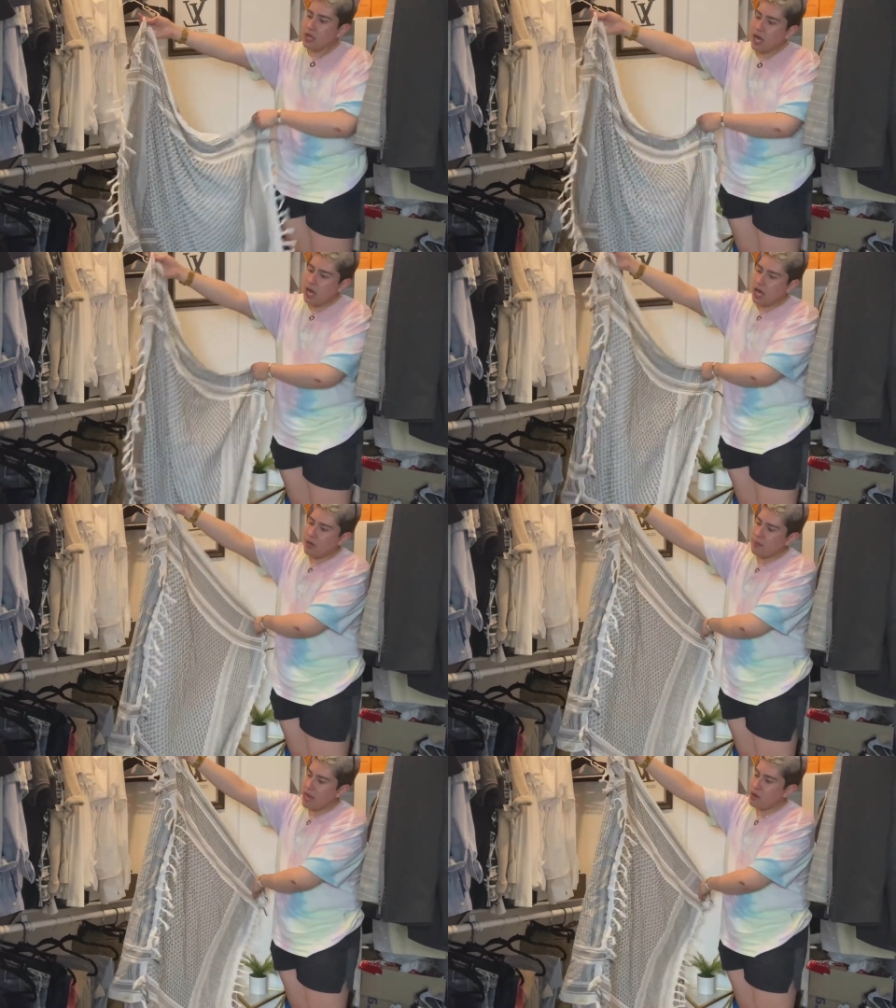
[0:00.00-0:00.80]

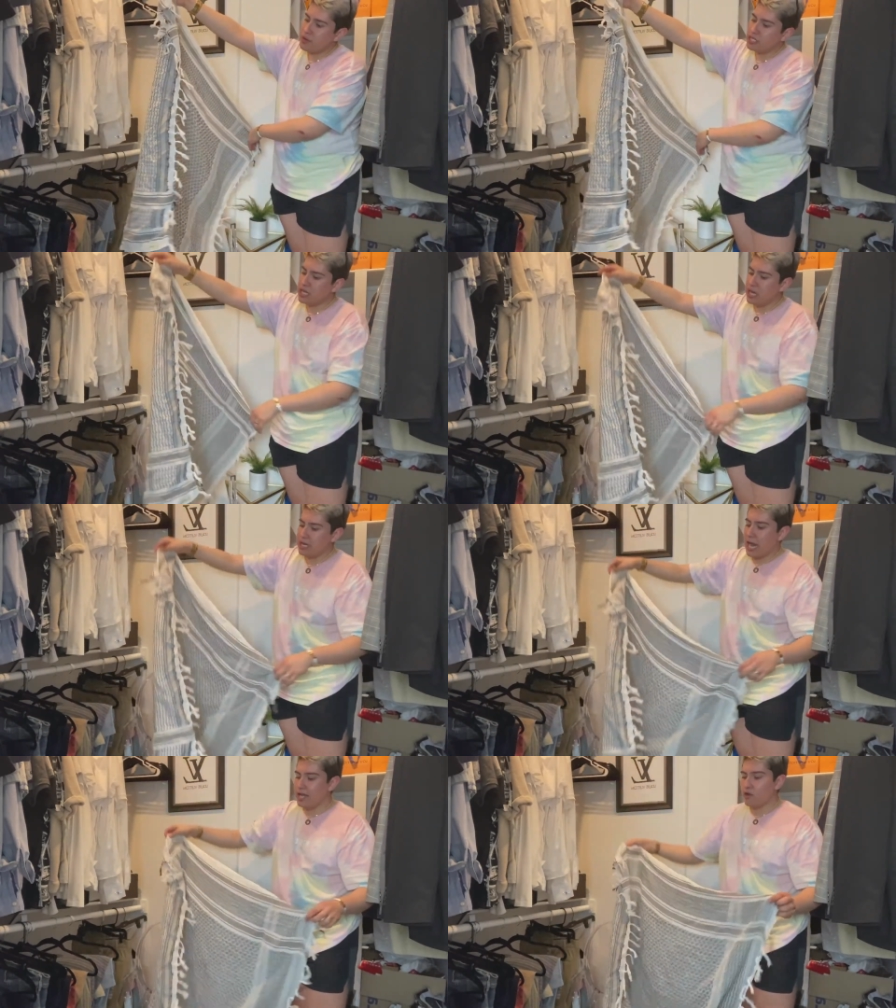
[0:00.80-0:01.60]
I originally,
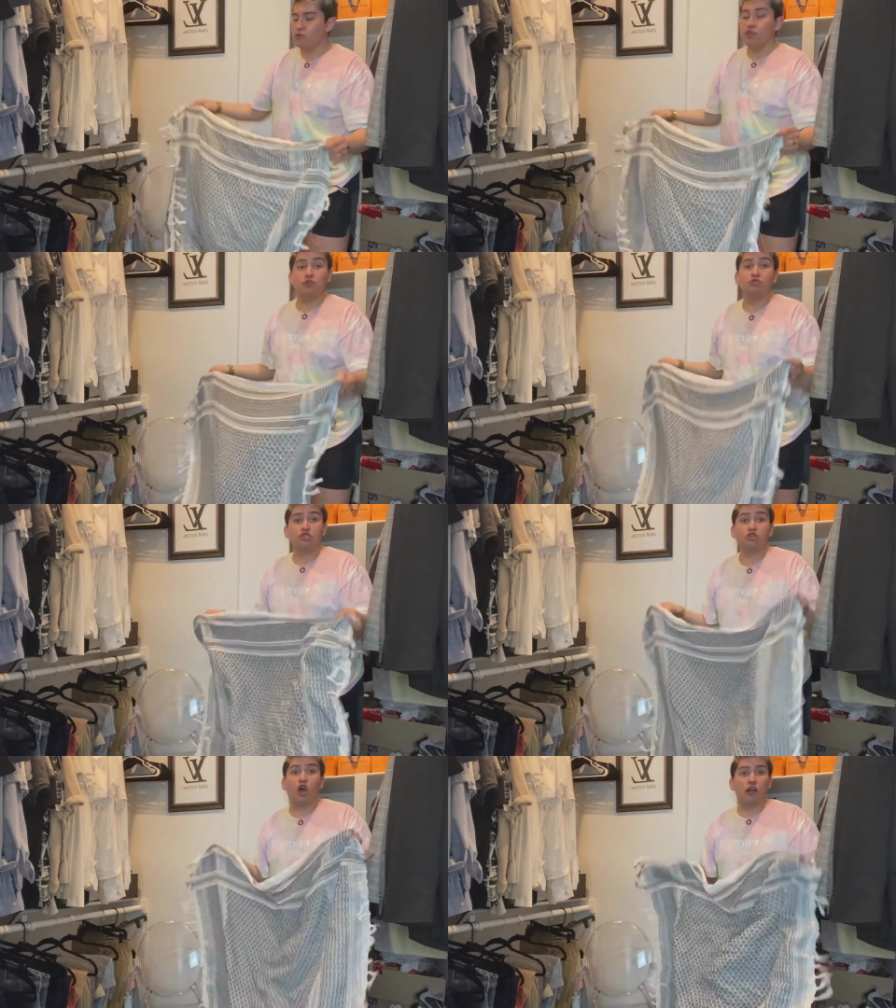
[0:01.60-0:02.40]
like, I don't use
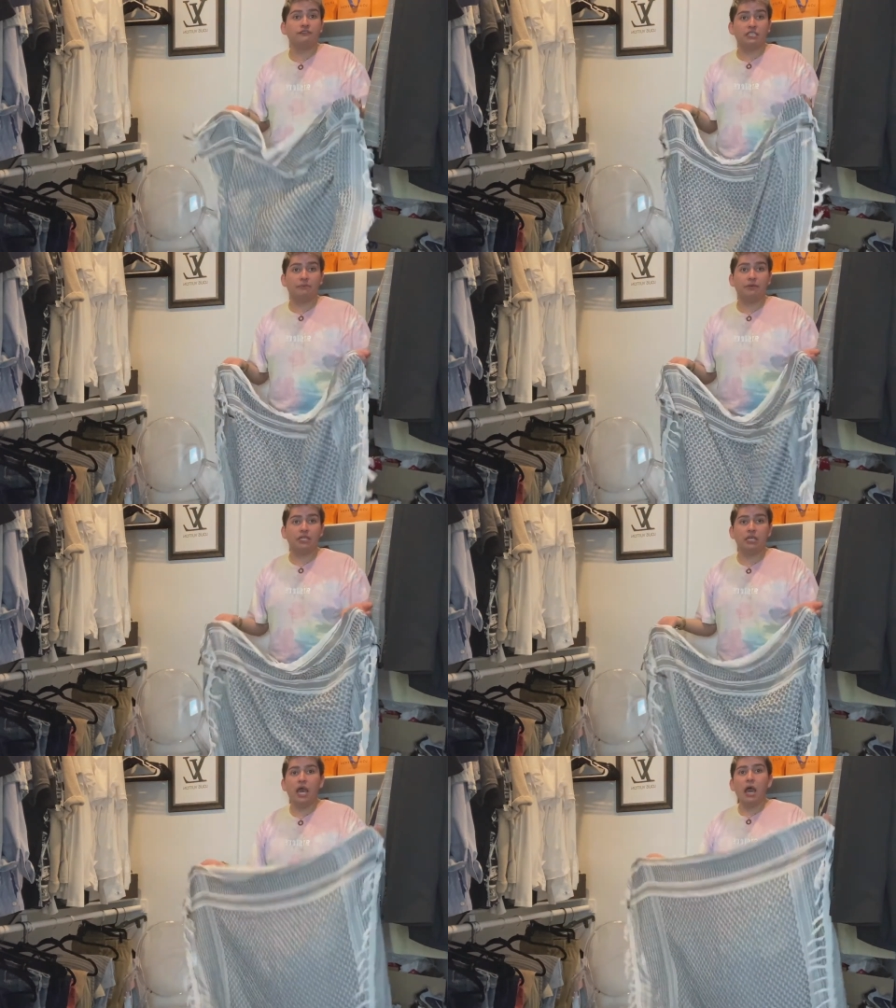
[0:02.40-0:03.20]
scarves
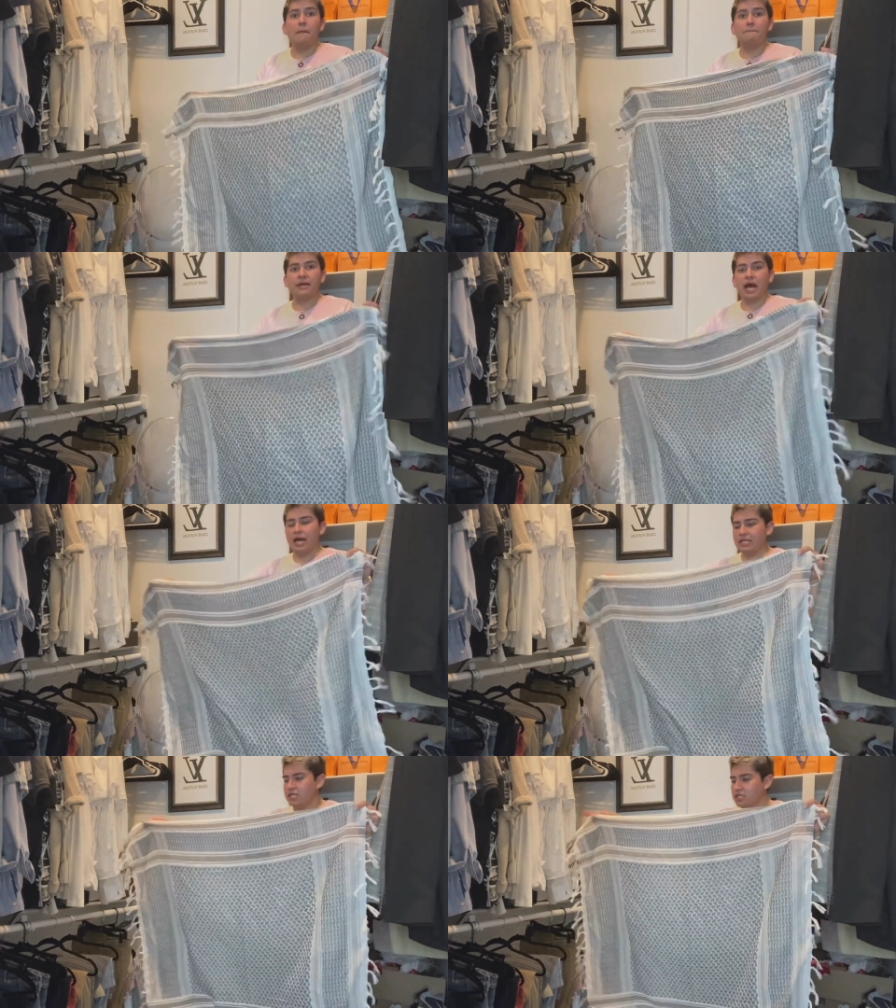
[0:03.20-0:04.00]
typically, but
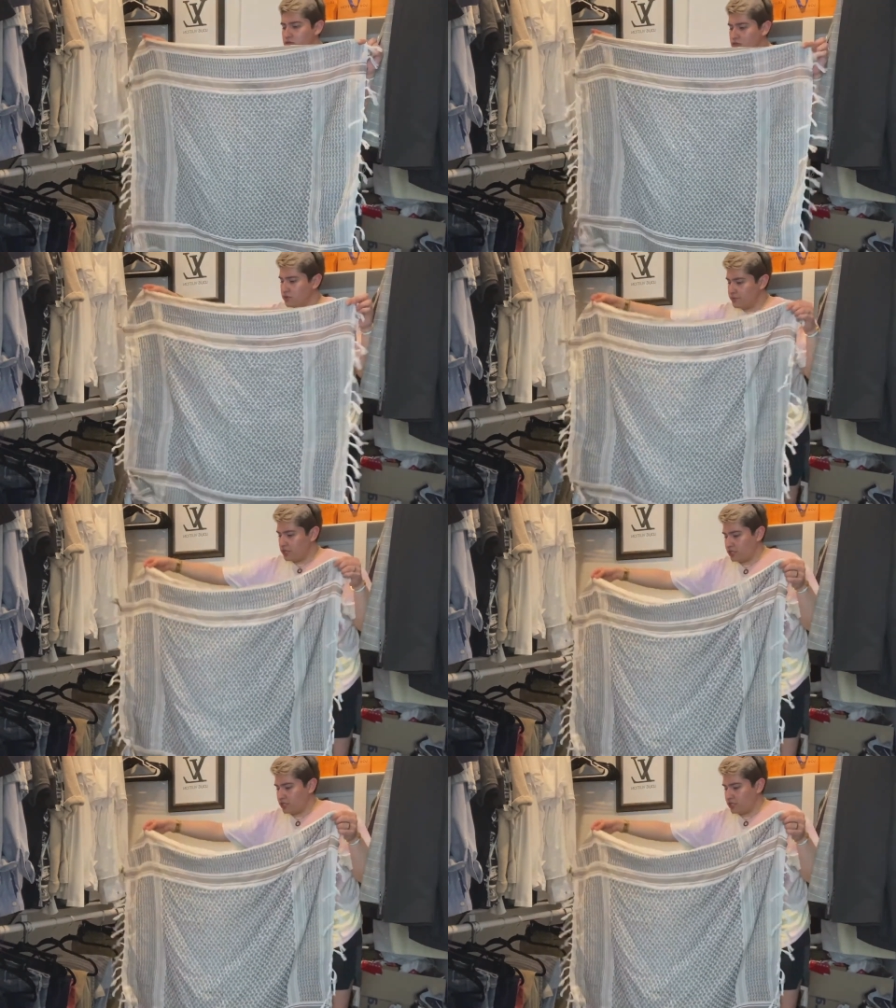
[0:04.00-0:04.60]
I thought this would look really